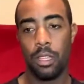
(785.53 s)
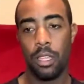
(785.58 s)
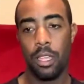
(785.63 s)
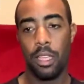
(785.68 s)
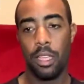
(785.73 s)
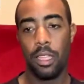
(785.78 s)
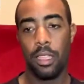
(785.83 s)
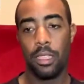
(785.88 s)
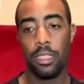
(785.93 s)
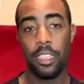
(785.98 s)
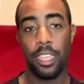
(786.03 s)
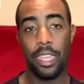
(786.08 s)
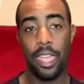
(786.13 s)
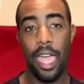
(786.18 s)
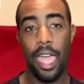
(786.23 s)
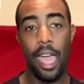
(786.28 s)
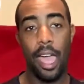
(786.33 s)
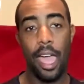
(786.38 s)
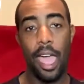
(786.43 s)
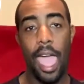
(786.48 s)
the
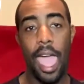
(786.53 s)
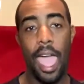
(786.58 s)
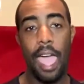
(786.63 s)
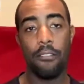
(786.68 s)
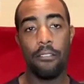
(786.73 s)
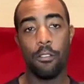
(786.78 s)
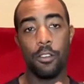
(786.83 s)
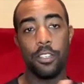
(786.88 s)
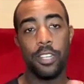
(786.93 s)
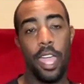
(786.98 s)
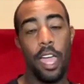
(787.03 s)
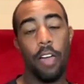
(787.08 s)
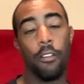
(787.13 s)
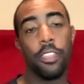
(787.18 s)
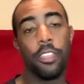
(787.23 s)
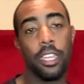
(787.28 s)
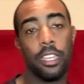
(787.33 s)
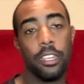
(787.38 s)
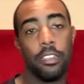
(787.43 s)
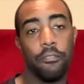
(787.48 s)
average healthy
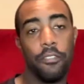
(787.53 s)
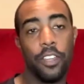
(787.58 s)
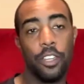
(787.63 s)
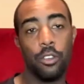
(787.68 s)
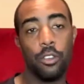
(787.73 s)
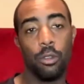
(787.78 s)
individual